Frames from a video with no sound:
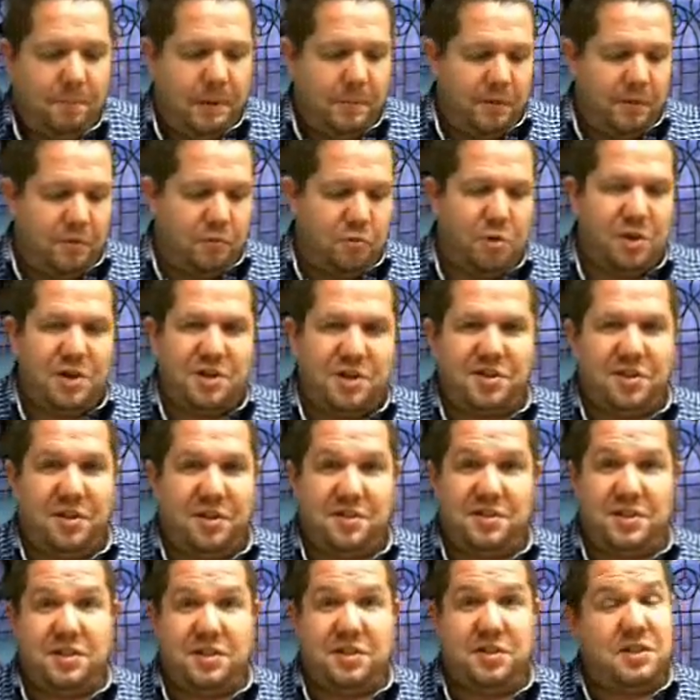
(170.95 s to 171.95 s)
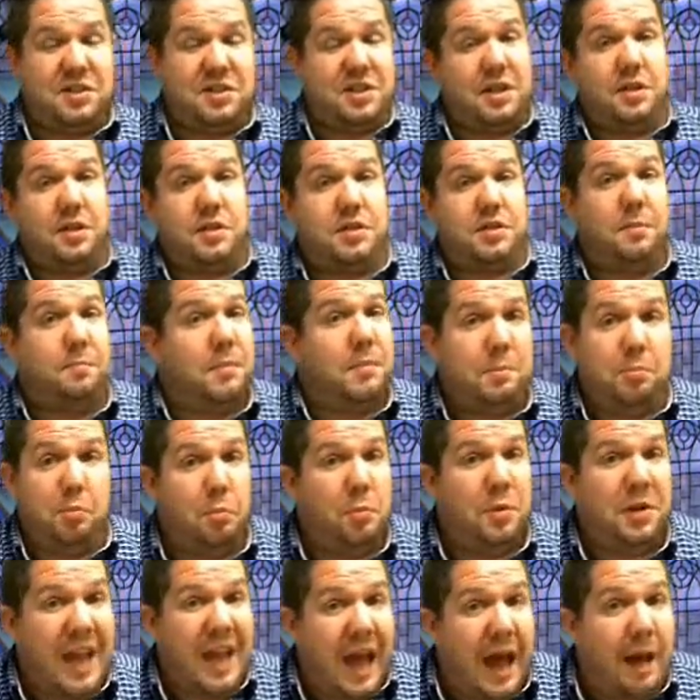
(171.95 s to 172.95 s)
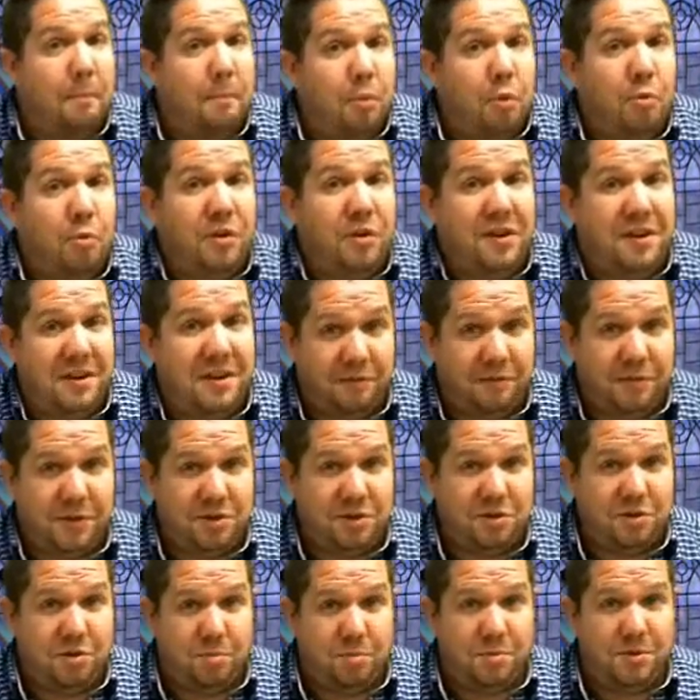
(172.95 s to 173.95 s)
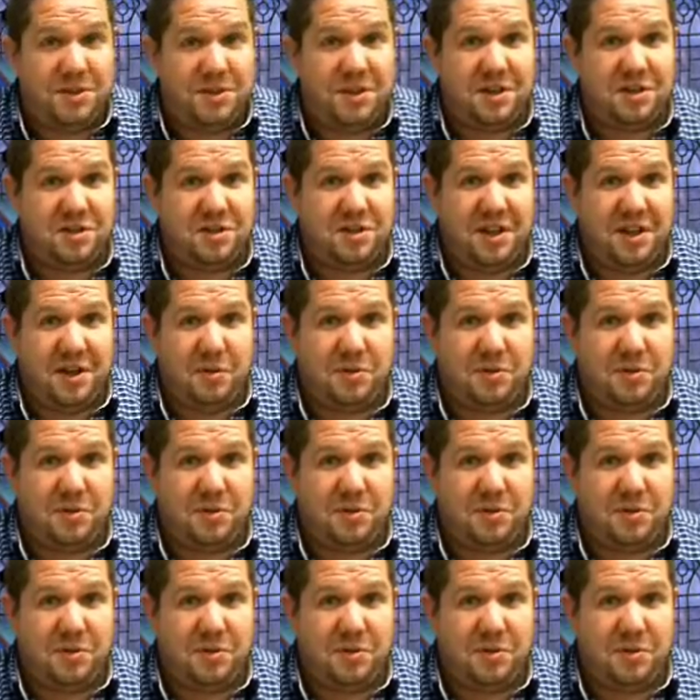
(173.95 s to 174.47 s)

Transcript: people have criticised this and said that some people would gamble in the original position.